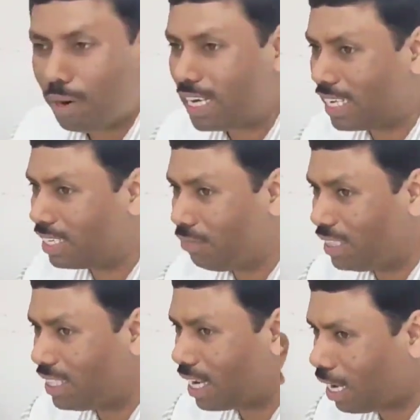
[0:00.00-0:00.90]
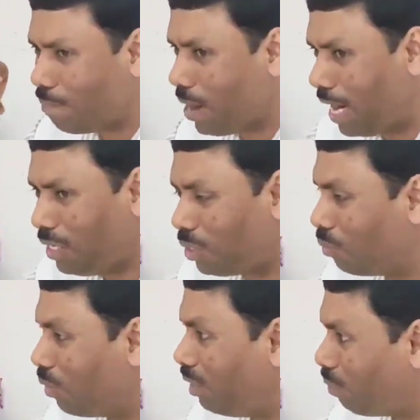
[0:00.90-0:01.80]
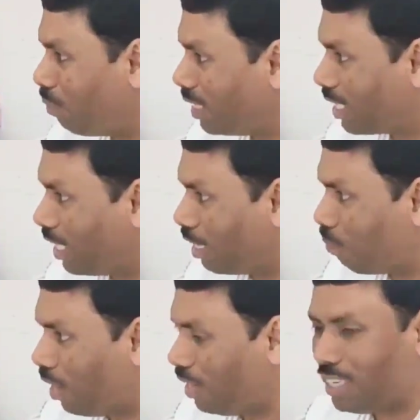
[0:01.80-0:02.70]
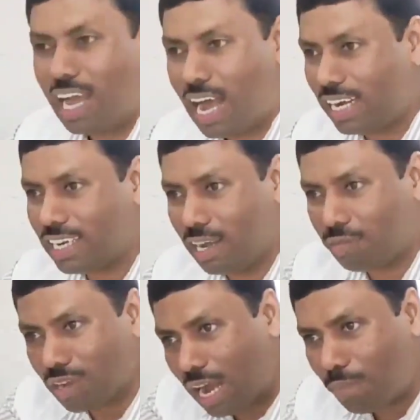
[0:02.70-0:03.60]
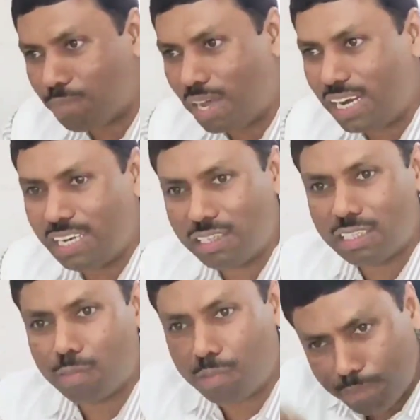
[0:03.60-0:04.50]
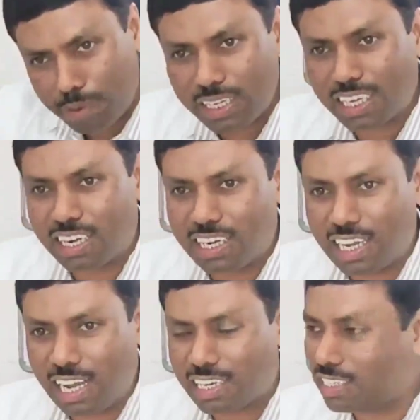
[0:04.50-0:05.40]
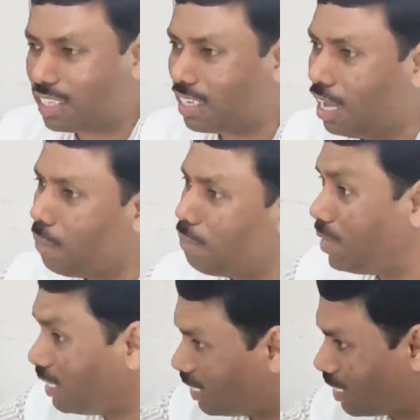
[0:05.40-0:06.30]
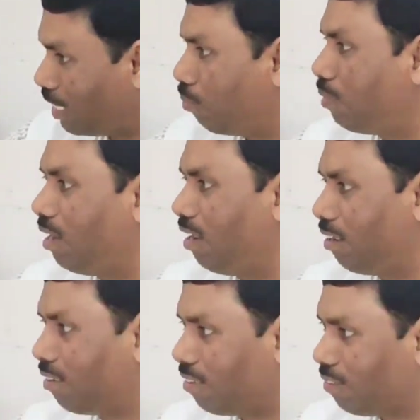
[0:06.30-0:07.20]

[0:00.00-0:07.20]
but I given the command to one particular point, I have applied in the perpendicular direction, be stable.